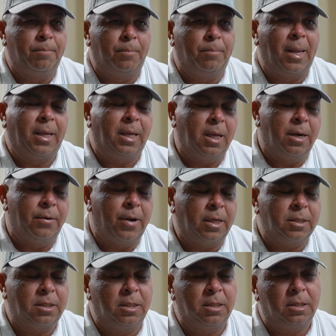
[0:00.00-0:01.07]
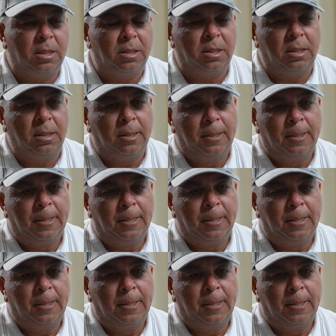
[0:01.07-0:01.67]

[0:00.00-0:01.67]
making a rash decision.